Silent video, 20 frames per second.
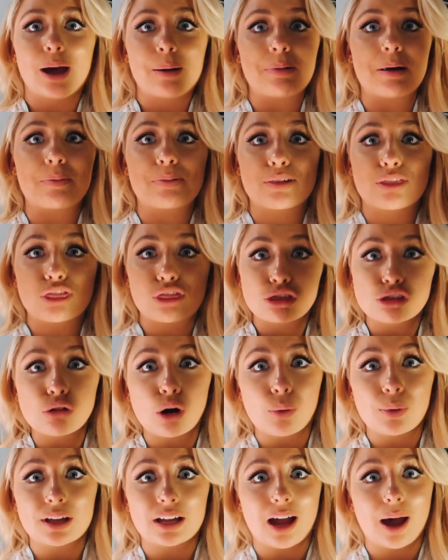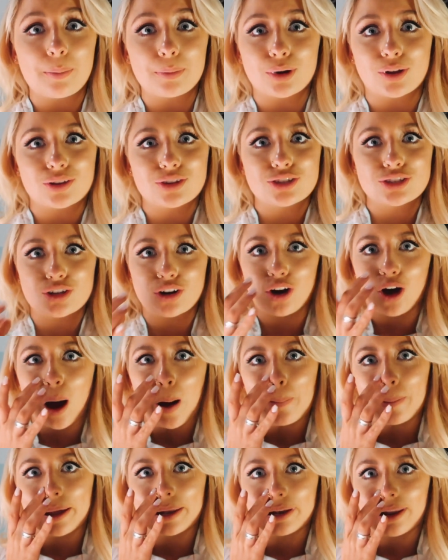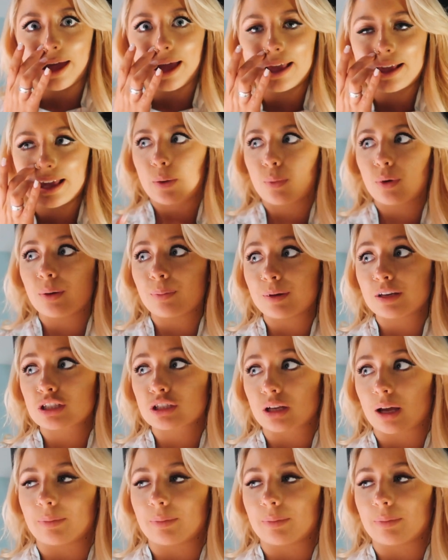but I've been throwing up non-stop, and like, it wouldn't be,